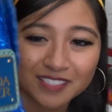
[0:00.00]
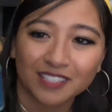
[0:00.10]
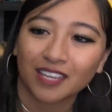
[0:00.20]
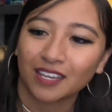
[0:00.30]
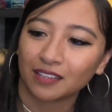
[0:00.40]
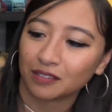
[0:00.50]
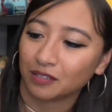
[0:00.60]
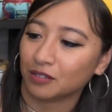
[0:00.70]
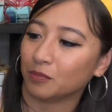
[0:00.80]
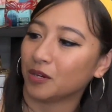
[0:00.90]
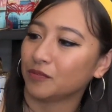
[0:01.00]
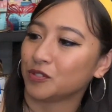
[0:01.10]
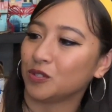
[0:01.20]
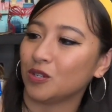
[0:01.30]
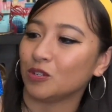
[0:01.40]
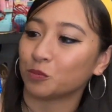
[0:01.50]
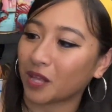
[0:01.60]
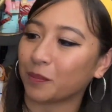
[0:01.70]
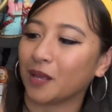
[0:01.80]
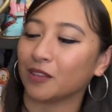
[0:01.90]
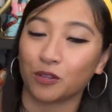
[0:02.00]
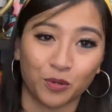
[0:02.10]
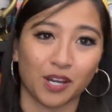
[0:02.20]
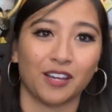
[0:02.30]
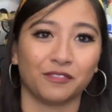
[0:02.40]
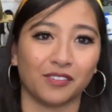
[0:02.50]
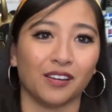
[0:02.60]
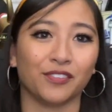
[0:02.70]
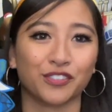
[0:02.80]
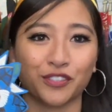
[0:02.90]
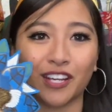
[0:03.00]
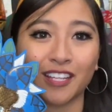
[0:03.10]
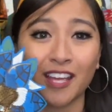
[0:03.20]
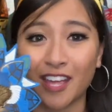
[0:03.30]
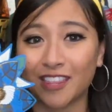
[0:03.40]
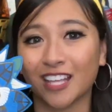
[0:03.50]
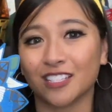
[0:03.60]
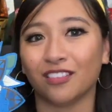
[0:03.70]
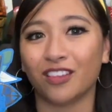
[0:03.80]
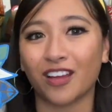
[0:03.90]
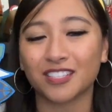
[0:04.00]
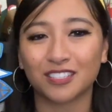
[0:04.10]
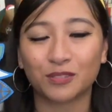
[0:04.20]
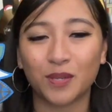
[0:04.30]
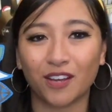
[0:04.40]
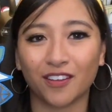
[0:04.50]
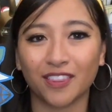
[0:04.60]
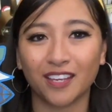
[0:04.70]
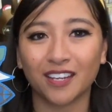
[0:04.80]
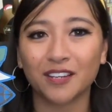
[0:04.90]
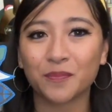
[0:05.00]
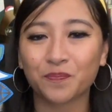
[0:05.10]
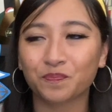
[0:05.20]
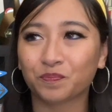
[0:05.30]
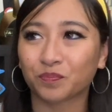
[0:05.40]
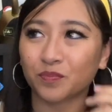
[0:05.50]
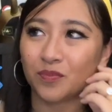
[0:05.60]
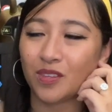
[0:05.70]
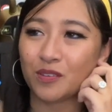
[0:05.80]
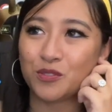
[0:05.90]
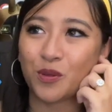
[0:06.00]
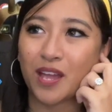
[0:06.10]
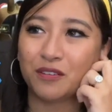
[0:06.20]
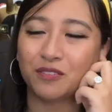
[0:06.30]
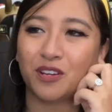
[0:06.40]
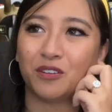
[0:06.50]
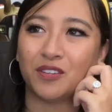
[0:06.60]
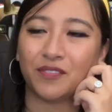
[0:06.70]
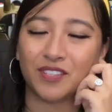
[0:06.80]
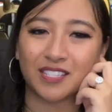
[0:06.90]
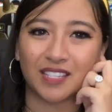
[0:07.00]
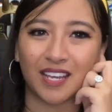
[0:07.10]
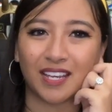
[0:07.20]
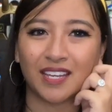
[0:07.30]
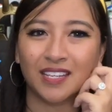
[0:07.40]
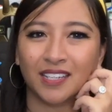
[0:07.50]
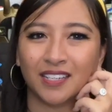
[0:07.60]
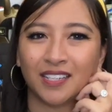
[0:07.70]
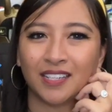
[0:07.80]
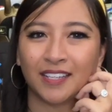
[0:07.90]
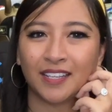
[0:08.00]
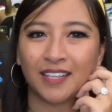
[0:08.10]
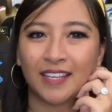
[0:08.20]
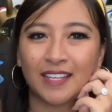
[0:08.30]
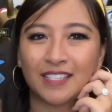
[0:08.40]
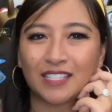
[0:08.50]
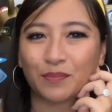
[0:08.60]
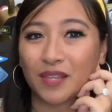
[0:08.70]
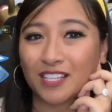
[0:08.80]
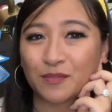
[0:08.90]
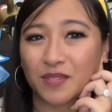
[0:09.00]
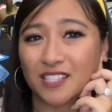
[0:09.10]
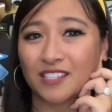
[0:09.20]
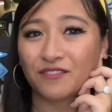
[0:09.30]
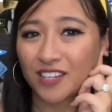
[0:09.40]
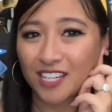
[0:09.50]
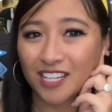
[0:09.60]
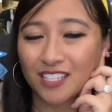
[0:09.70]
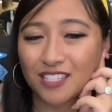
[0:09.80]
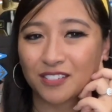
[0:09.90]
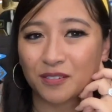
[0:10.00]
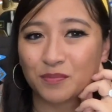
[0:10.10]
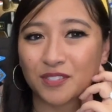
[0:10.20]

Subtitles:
say, you know, Marvel Studios, Black Panther, Wakanda Forever. So like that's a lot to be on there. So I don't know if it's like something specific in terms